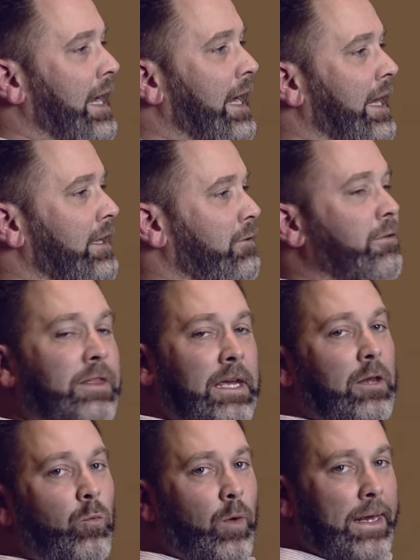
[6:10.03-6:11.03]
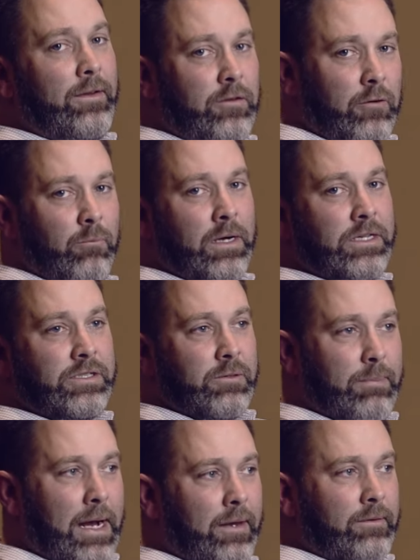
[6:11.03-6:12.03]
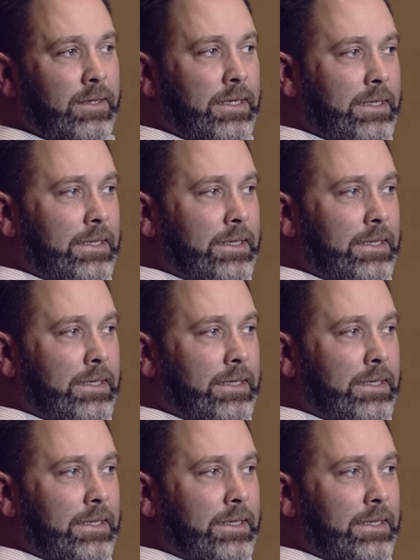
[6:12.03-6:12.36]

And you're thinking way too much about